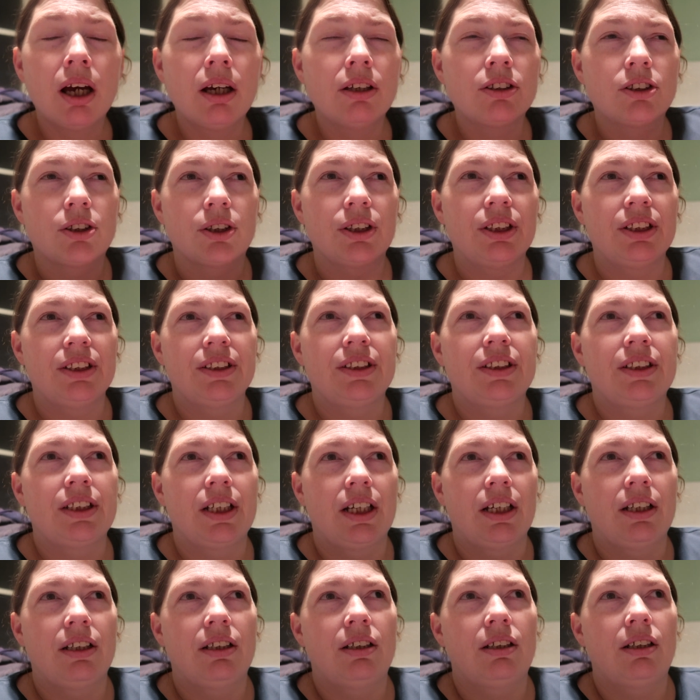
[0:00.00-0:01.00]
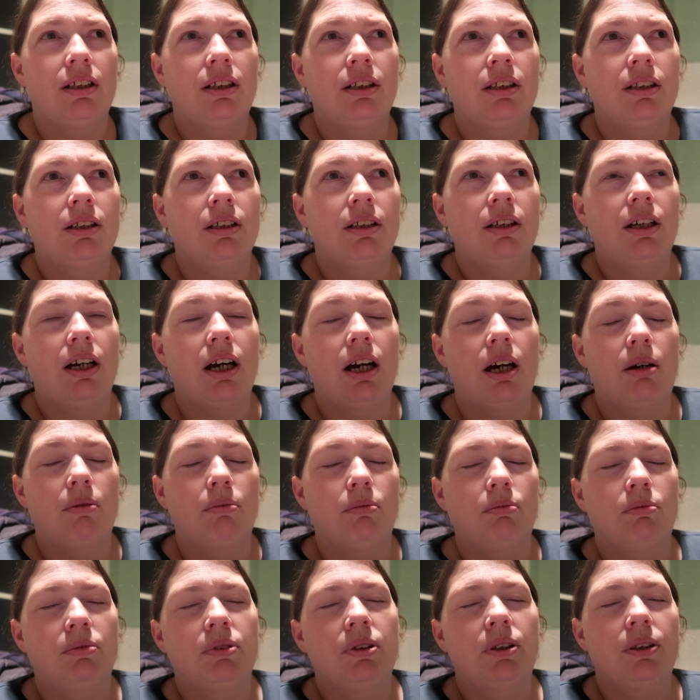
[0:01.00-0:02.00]
So he said
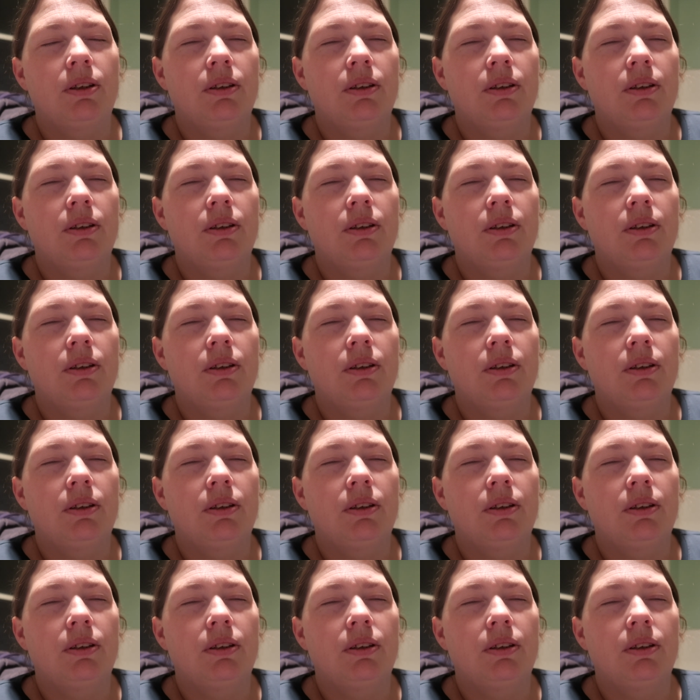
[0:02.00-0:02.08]
um,